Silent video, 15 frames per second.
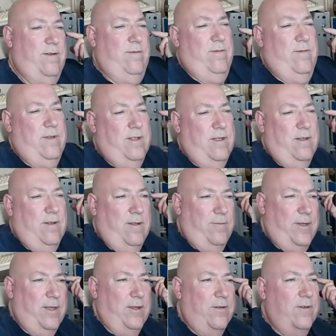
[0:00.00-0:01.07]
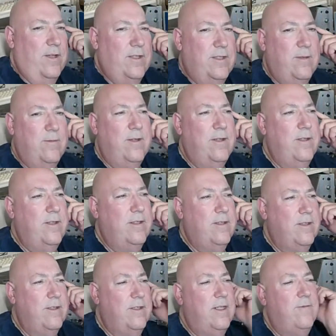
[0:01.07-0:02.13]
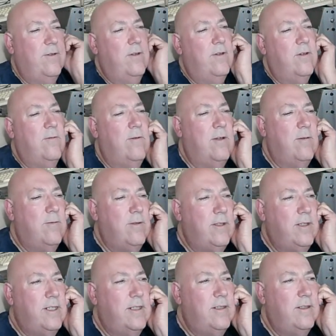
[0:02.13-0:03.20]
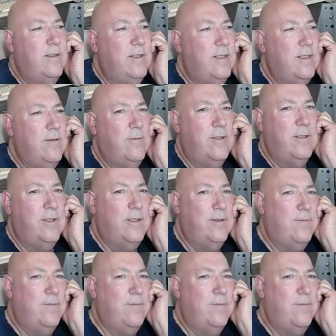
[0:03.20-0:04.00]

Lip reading: So that'd be interesting, won't it? Let's just have a look while we're here. Yeah, why not?